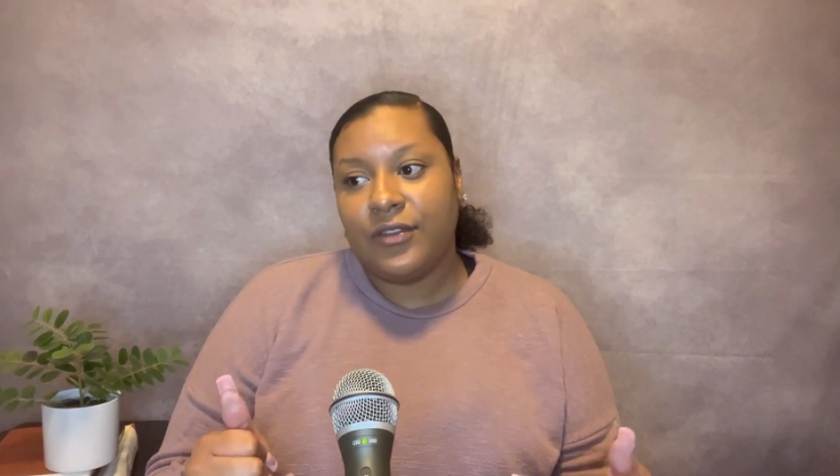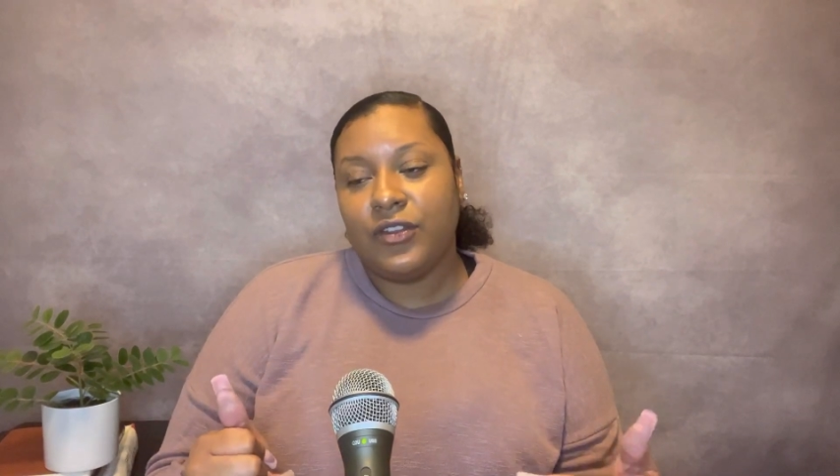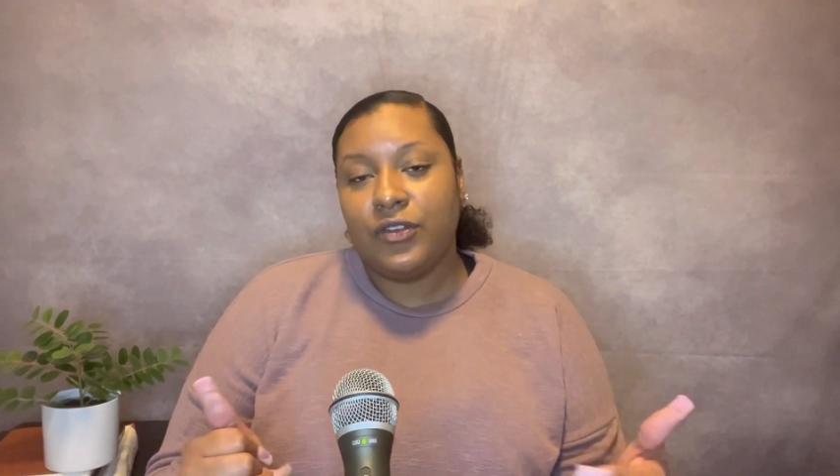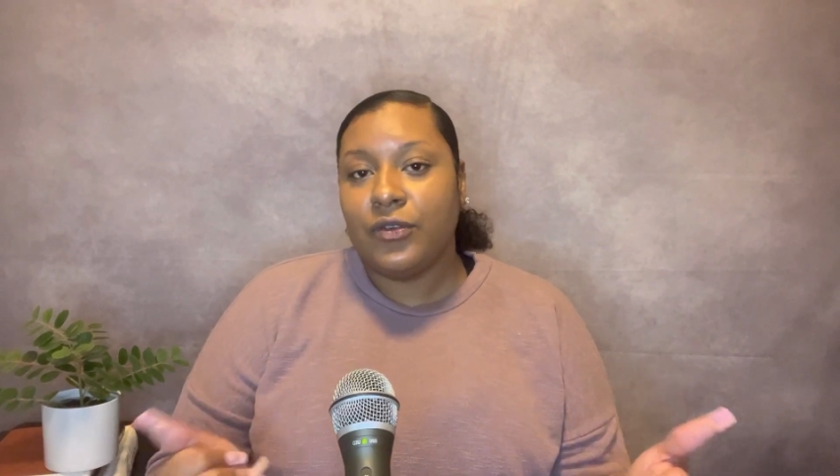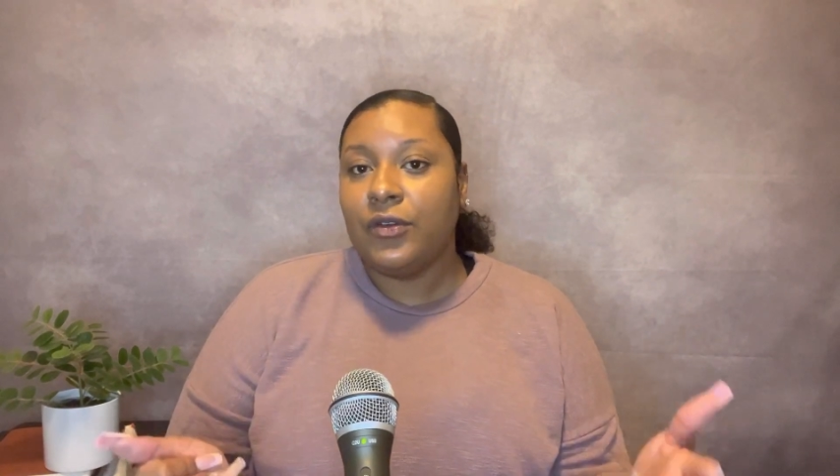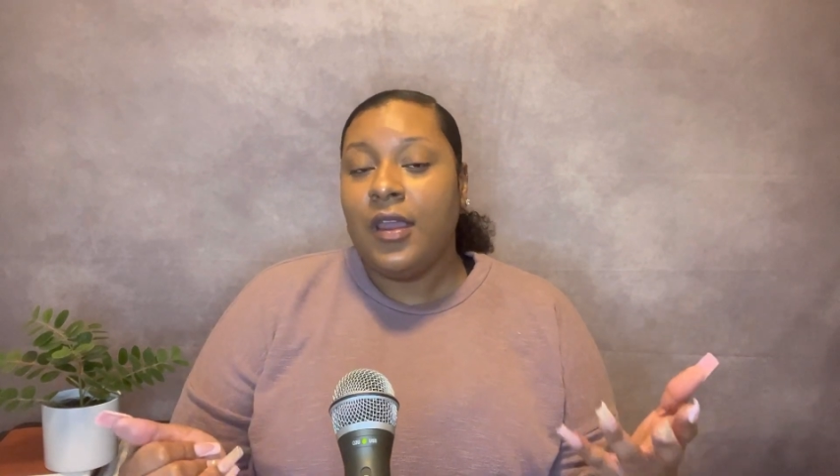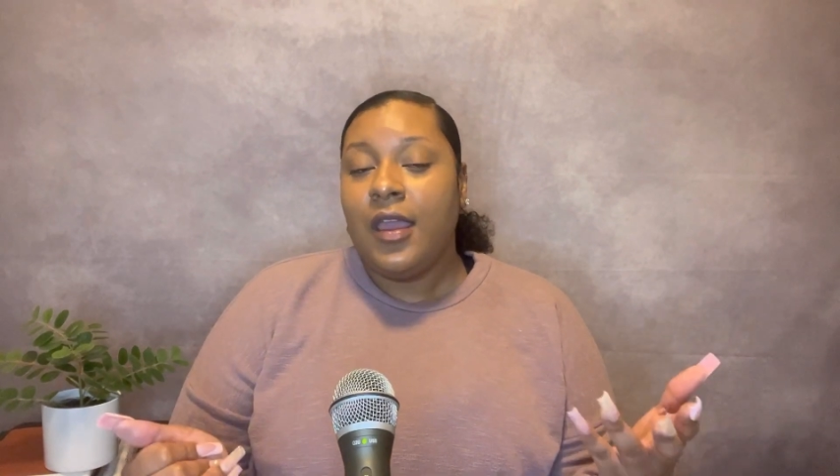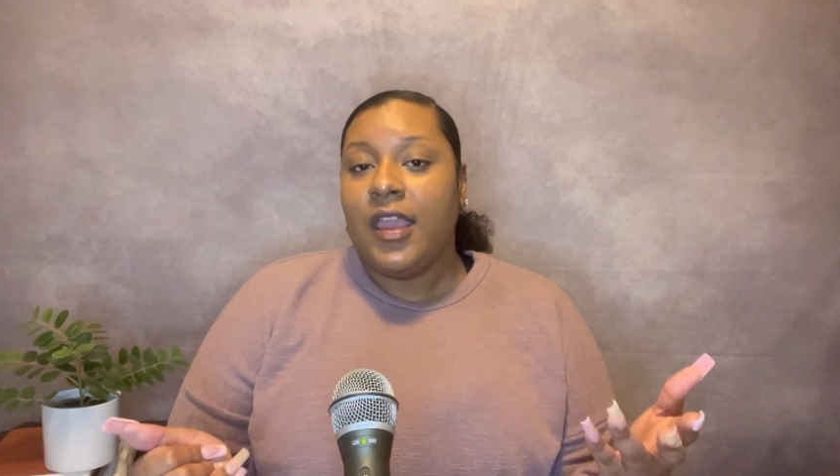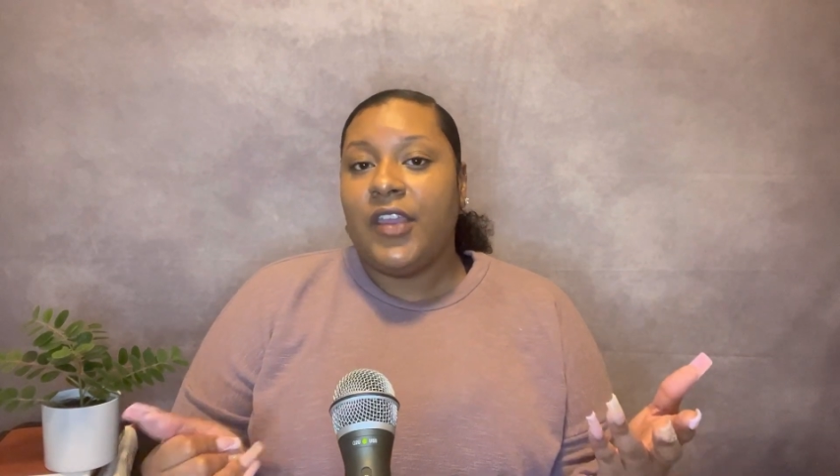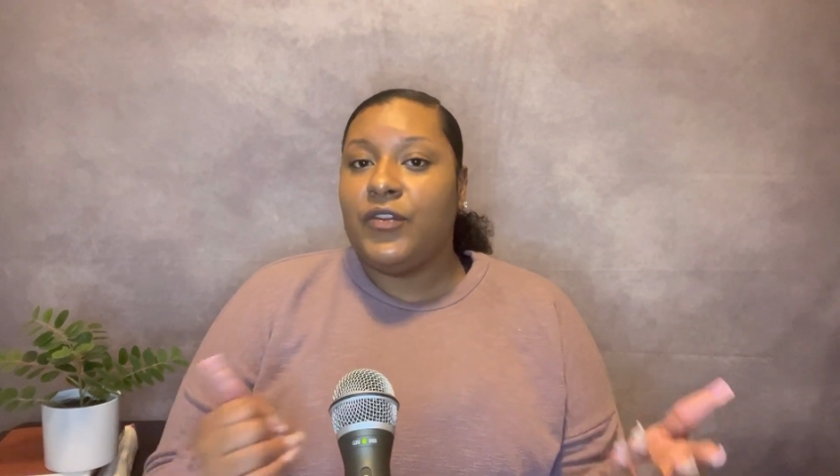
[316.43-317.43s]

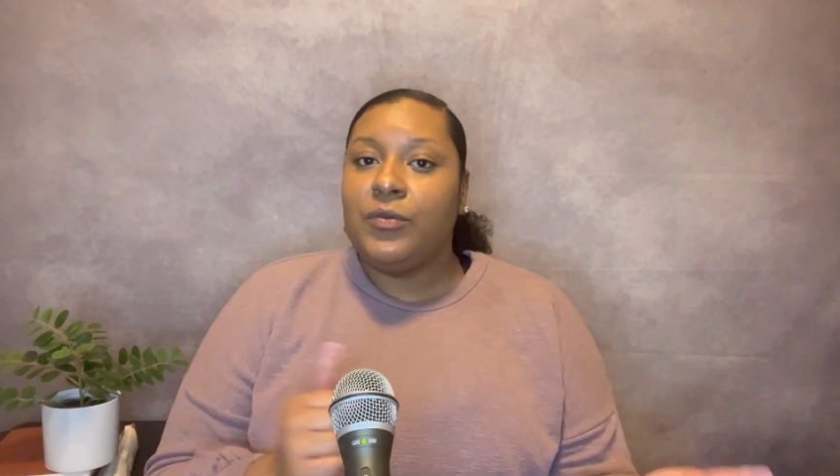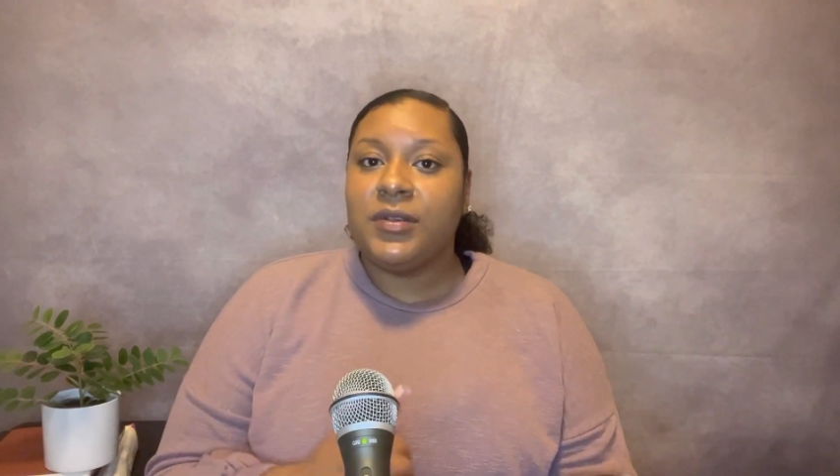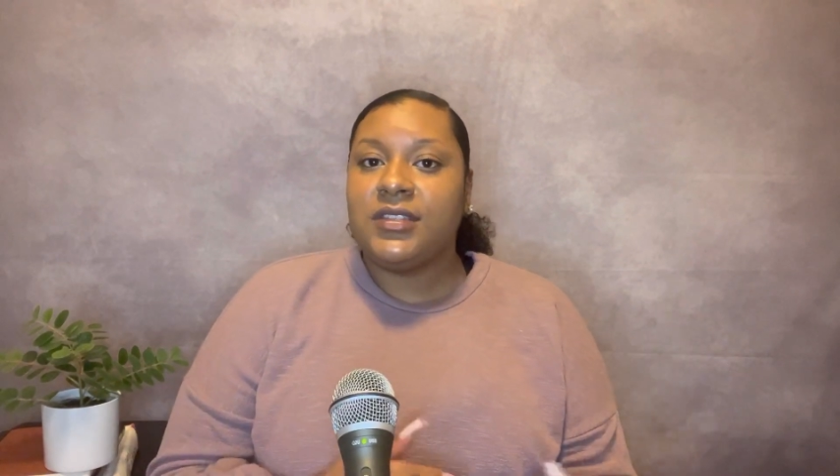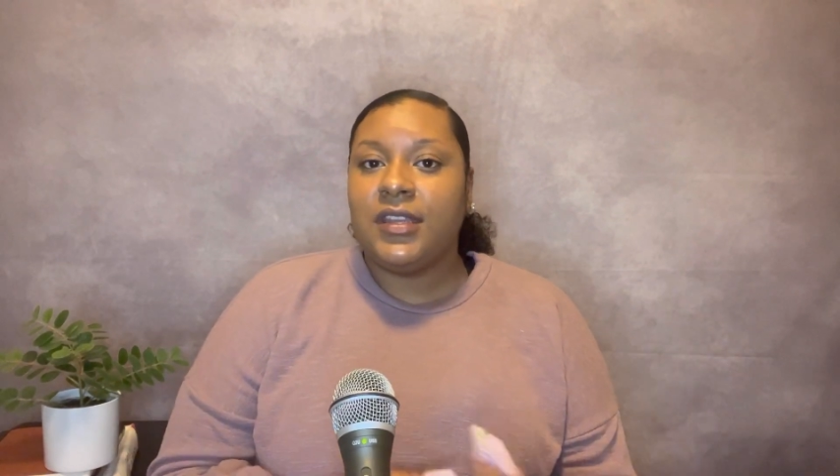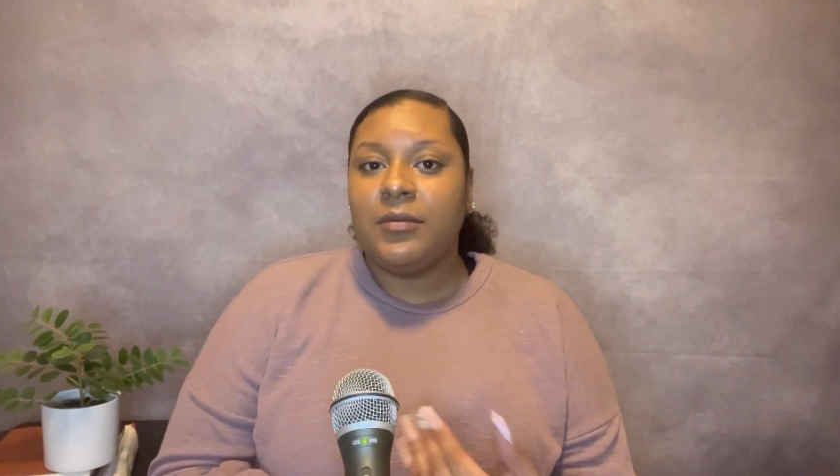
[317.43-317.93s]
If you pretend to